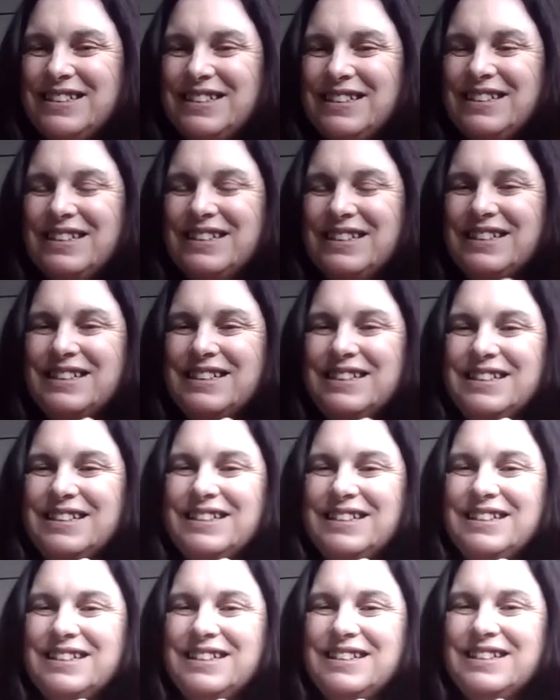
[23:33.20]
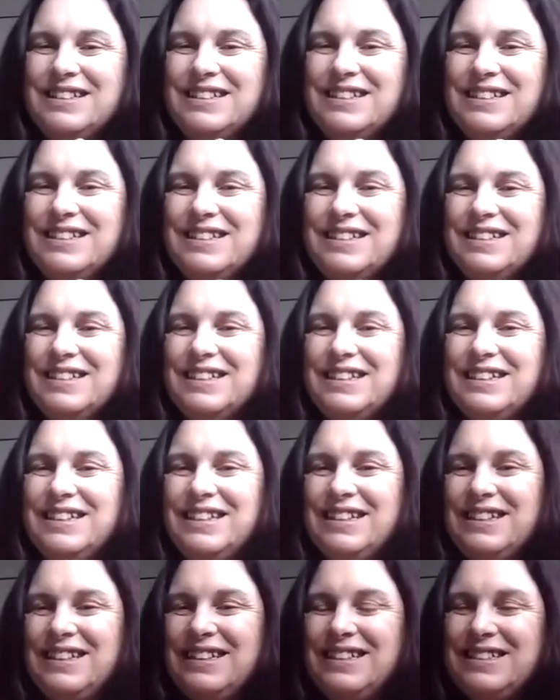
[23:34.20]

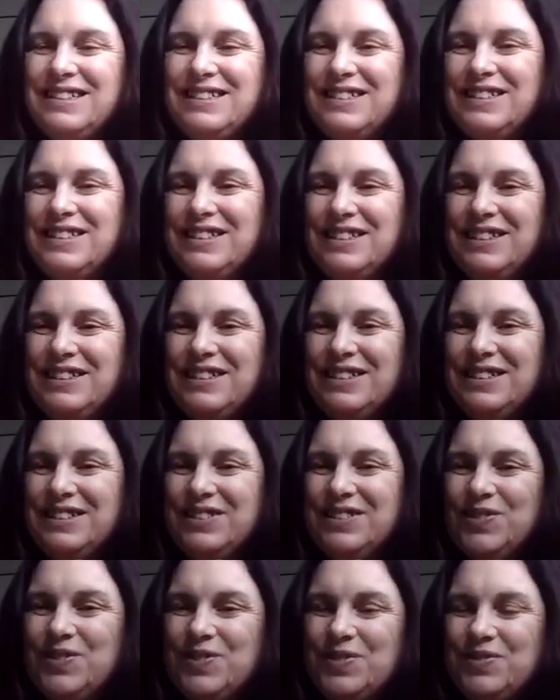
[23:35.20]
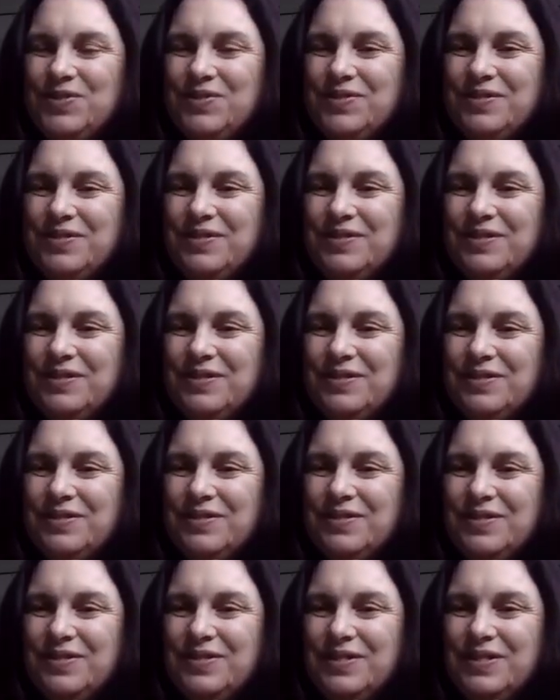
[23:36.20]

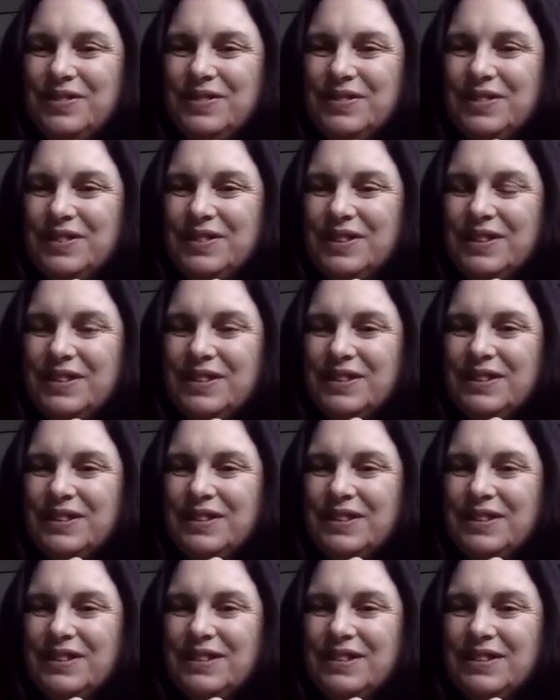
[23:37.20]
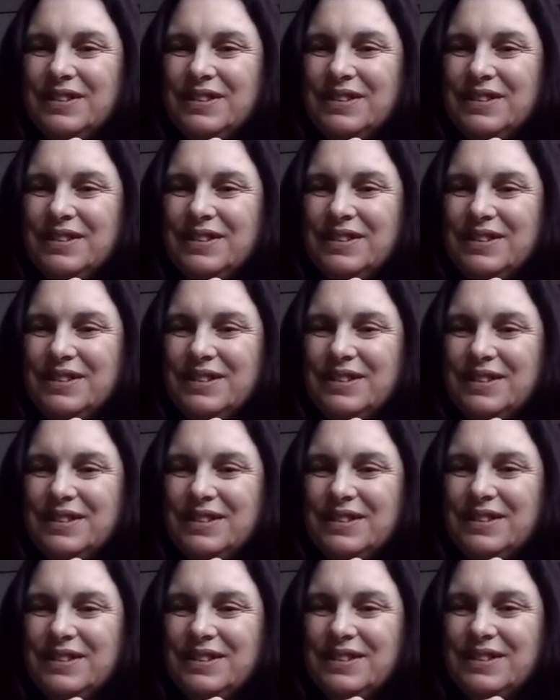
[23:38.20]

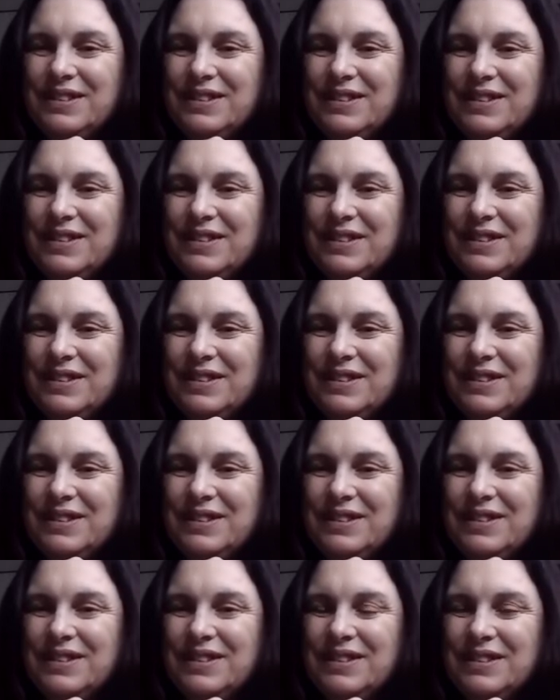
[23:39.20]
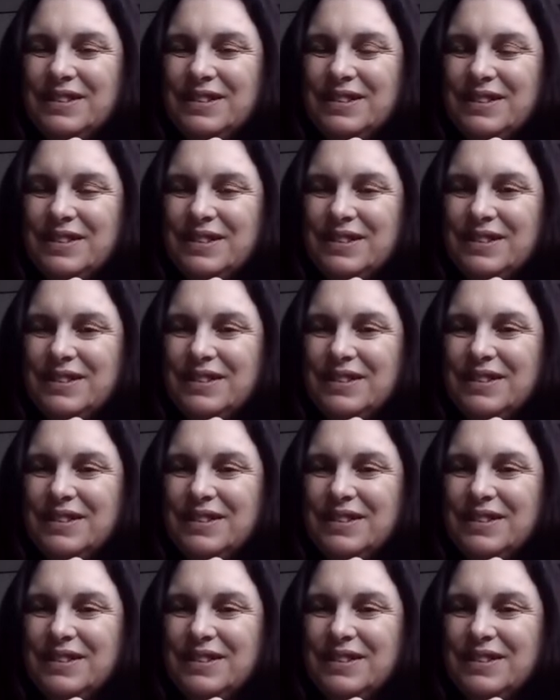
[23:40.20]
(silent)